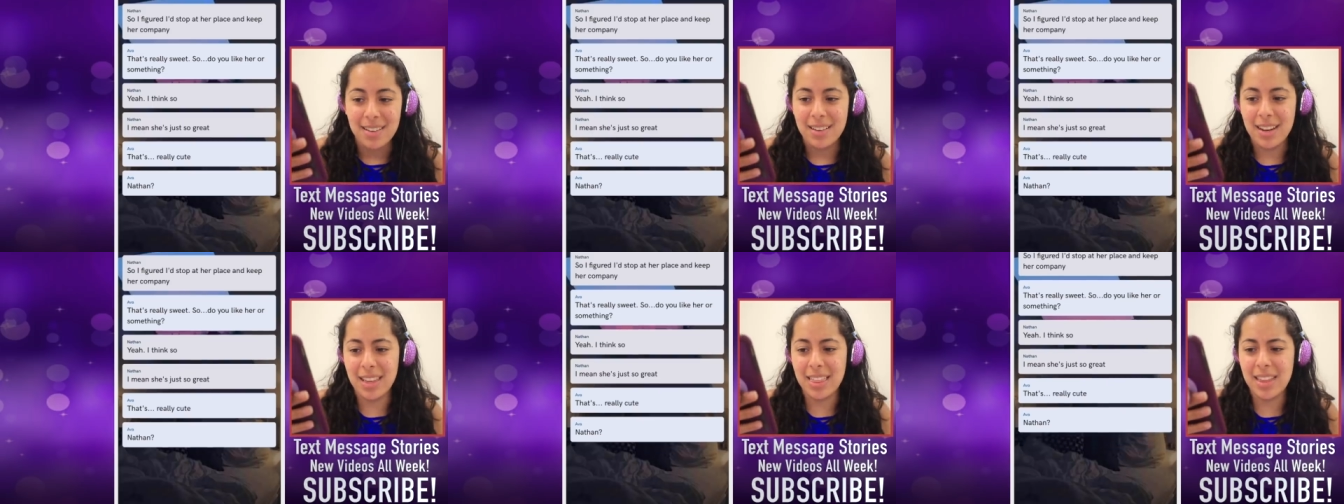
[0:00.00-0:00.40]

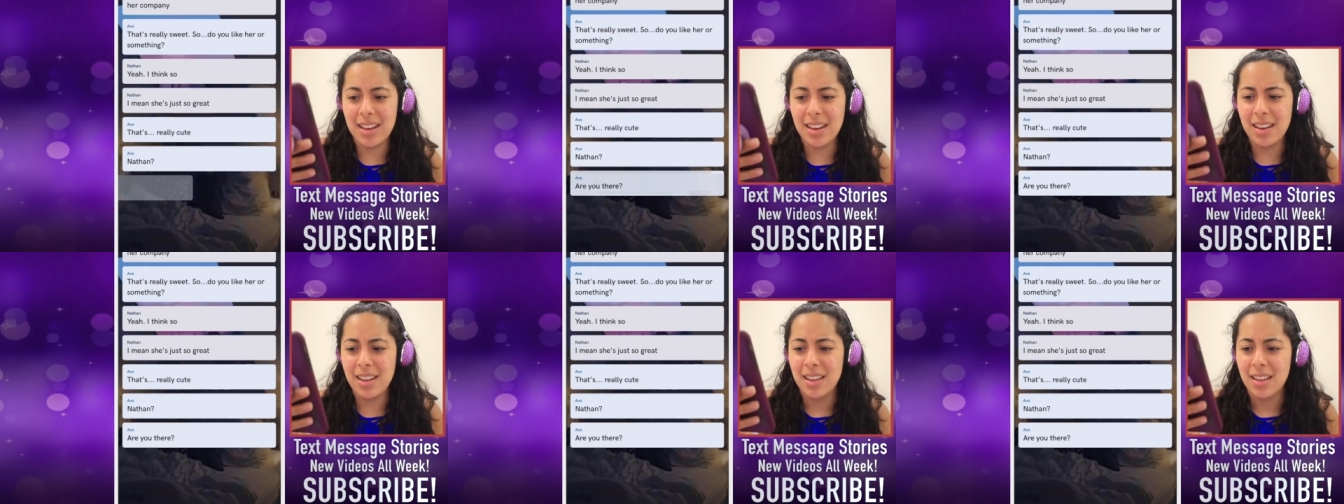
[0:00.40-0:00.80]

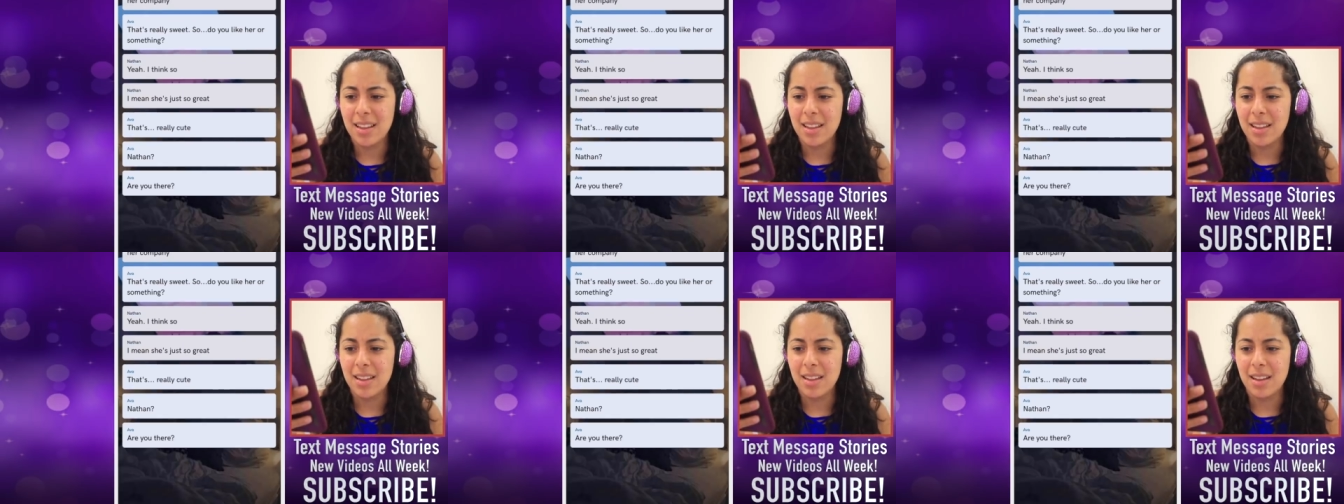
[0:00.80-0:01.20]
Nathan,
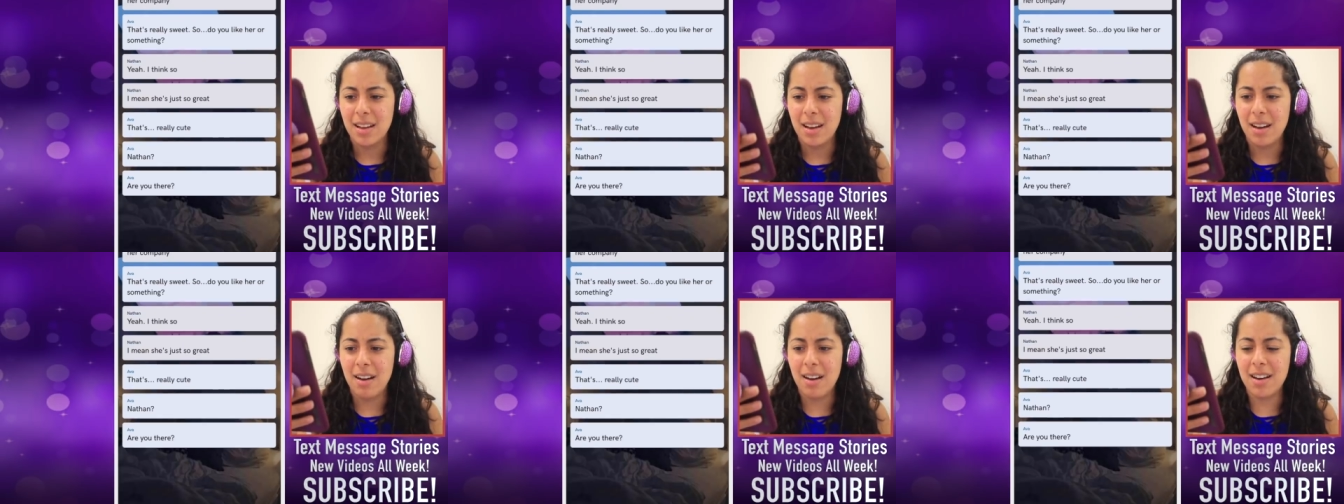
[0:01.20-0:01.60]

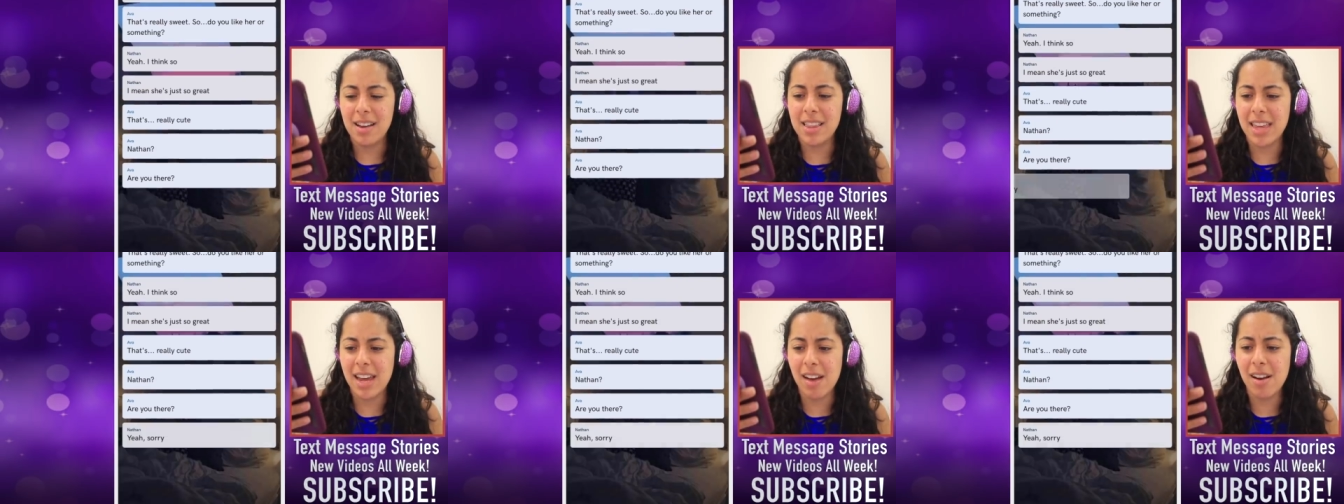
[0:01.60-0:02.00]
are
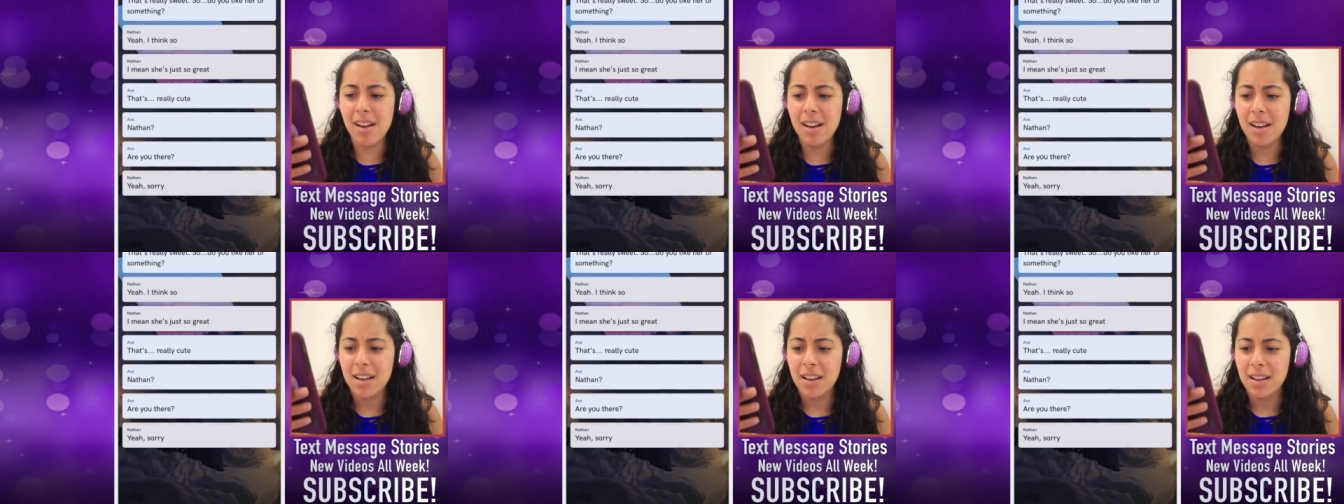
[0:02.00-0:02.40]
you
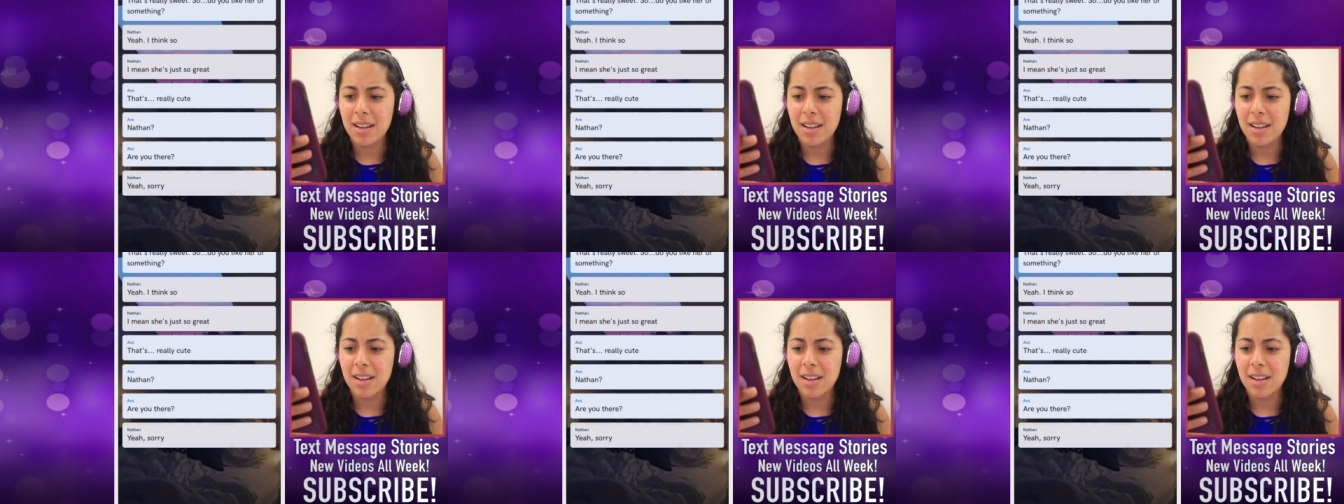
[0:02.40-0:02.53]
there?